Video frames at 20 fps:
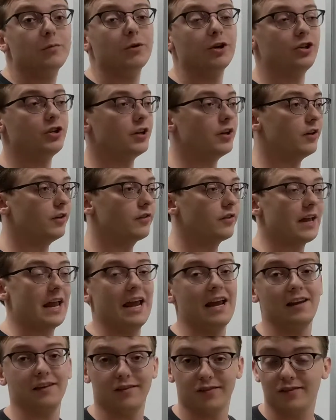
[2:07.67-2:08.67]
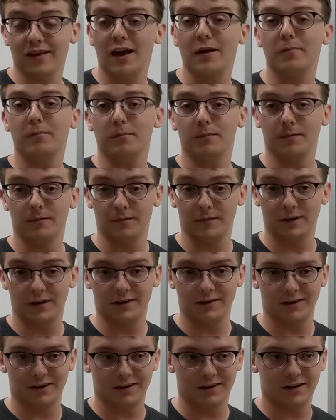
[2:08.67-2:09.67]
which is a set
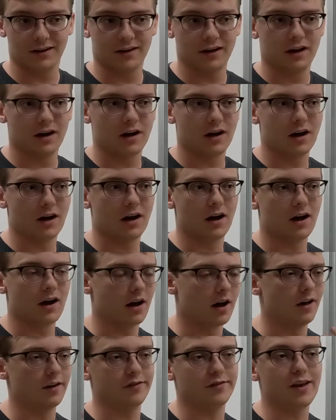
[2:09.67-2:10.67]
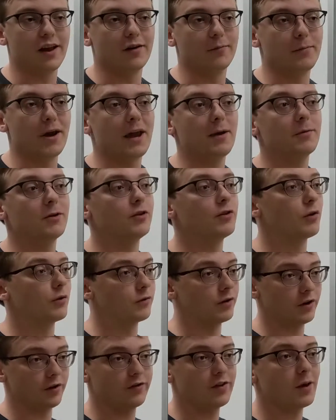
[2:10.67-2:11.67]
of payments
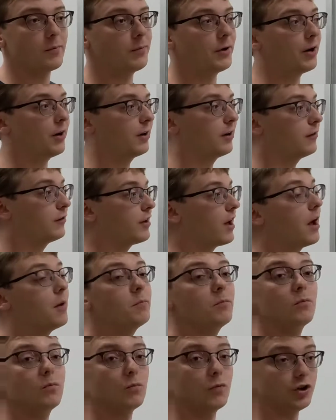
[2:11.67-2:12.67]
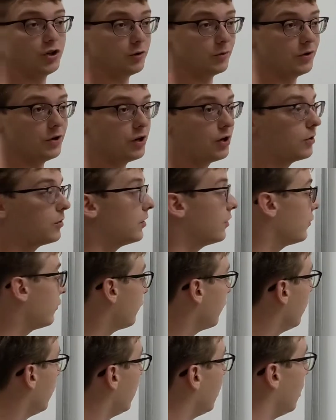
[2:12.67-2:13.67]
over a set period of time, what you would do
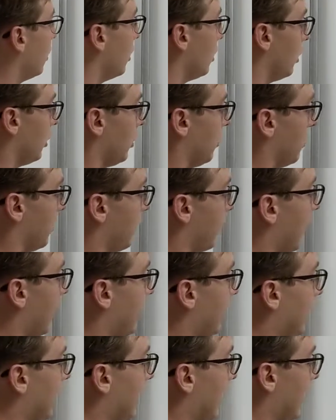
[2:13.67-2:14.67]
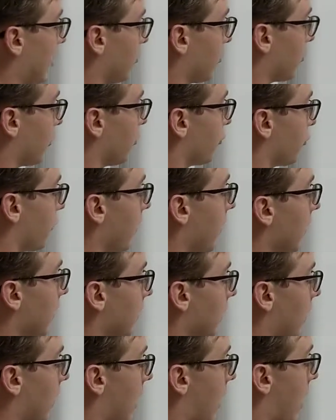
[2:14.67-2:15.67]
is you would take the interest rate,
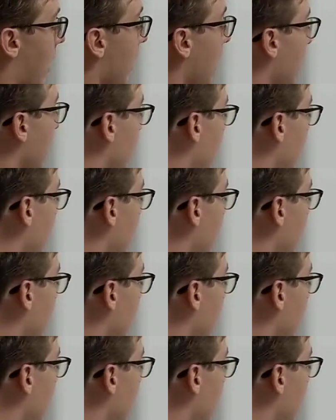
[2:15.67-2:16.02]
I,